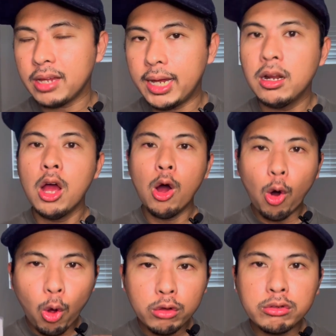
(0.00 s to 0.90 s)
And
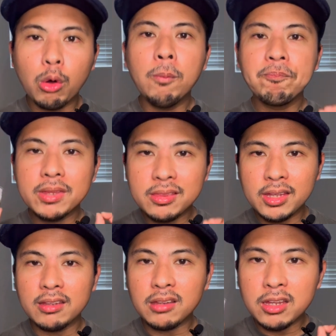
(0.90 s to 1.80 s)
also,
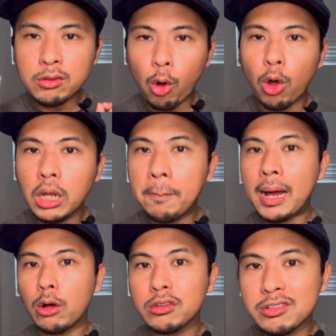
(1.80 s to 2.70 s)
this is all
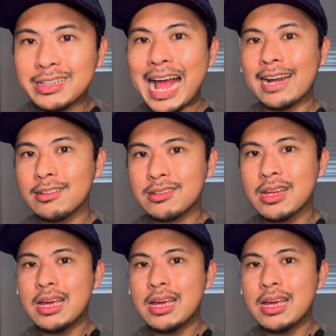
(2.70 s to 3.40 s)
about status.